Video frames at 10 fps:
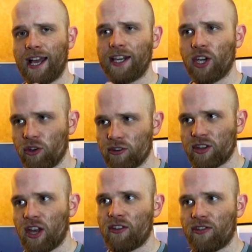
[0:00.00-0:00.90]
and
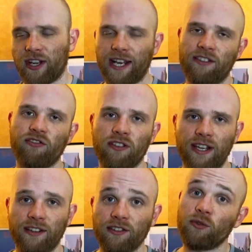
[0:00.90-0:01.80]
noise that gets
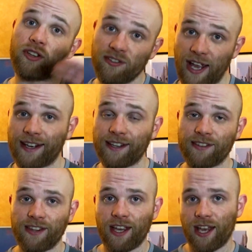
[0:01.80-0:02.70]
translated to your
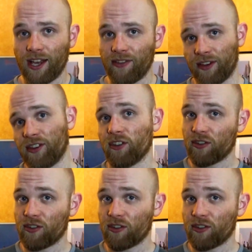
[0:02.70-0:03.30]
stylus and then to your